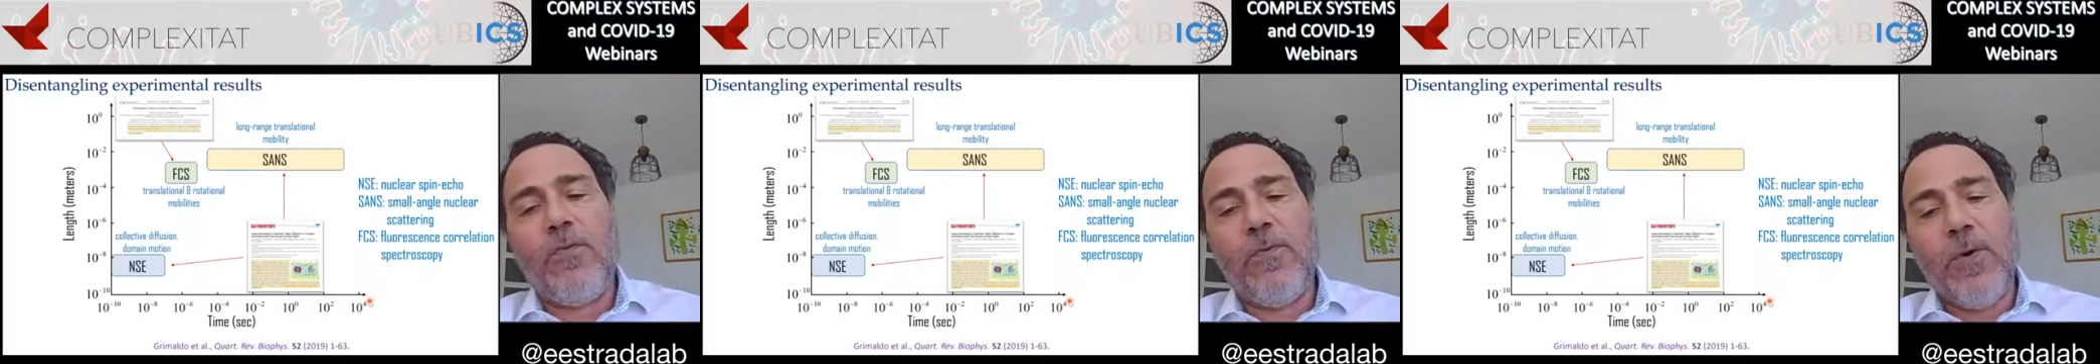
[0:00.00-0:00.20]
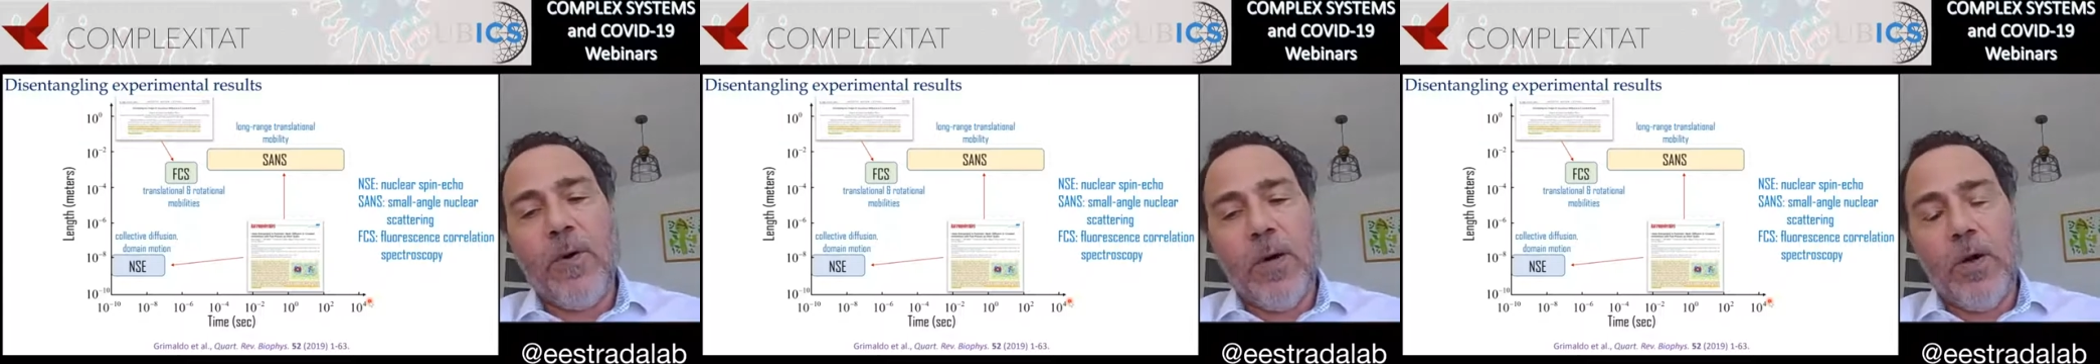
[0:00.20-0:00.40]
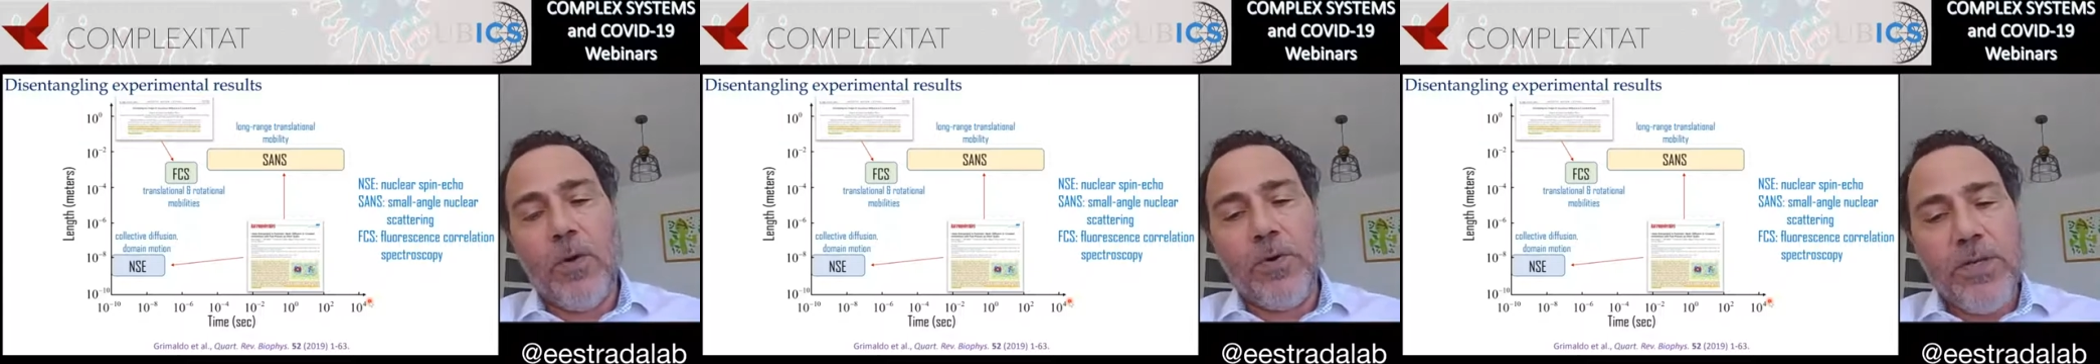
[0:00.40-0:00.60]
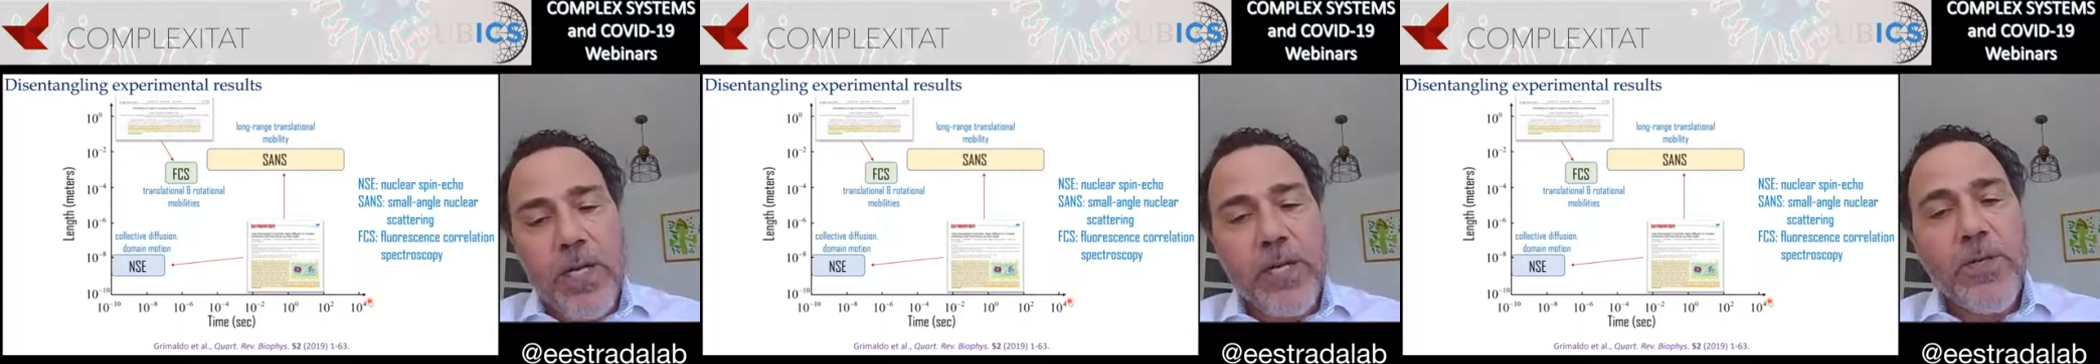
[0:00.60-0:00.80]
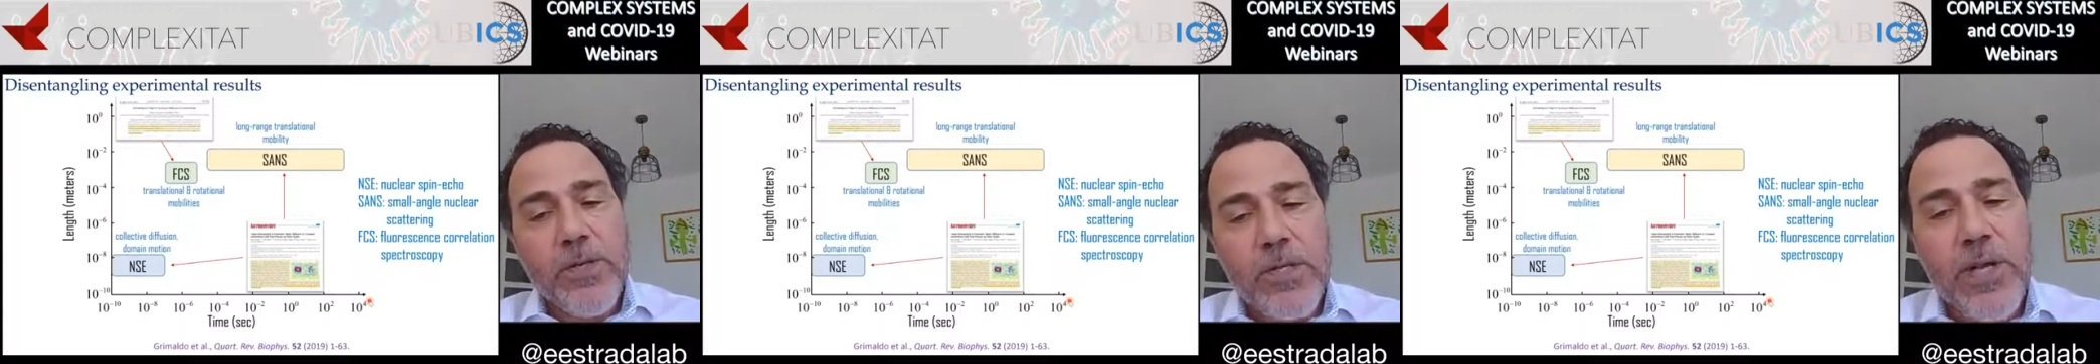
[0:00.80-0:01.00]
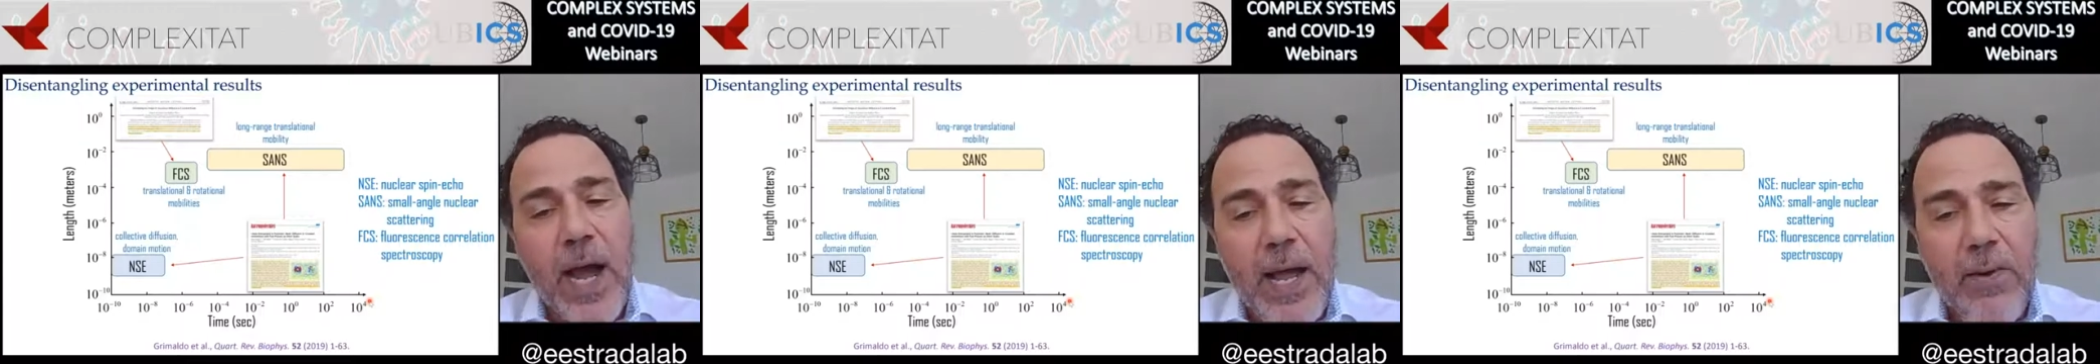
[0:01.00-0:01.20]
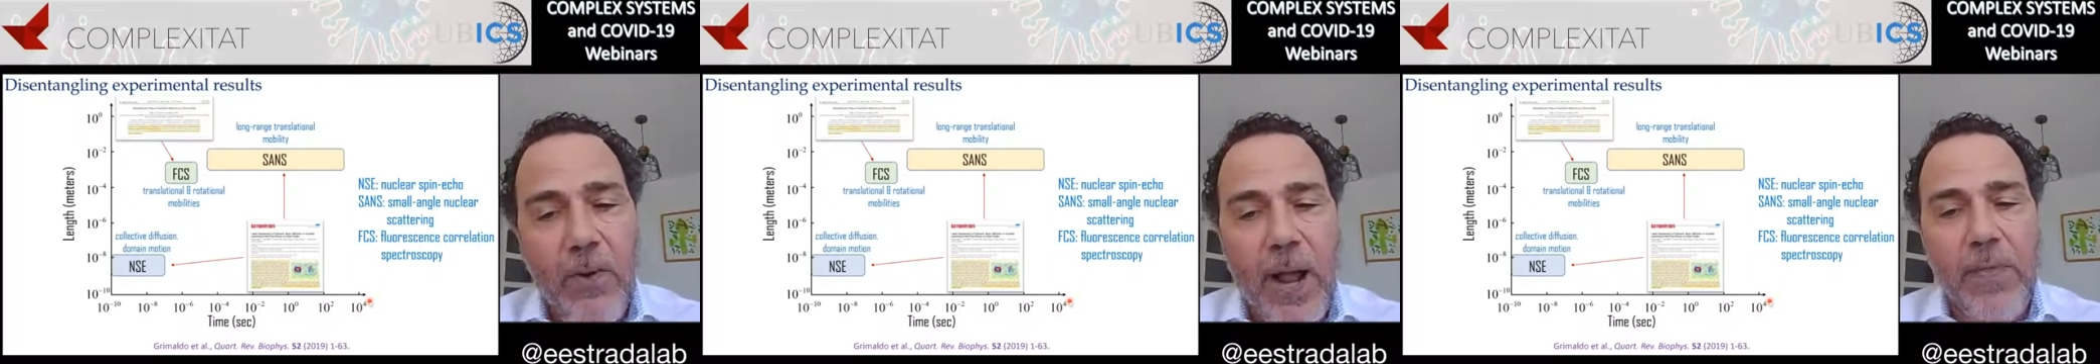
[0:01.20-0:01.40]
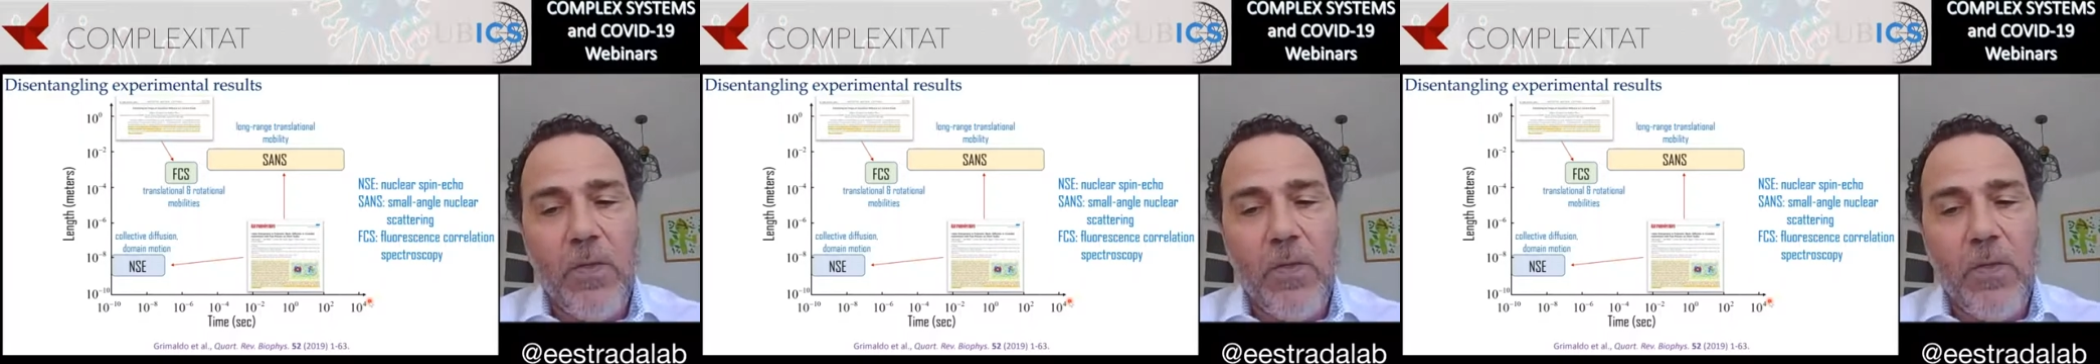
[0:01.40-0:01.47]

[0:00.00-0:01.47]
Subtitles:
of continuous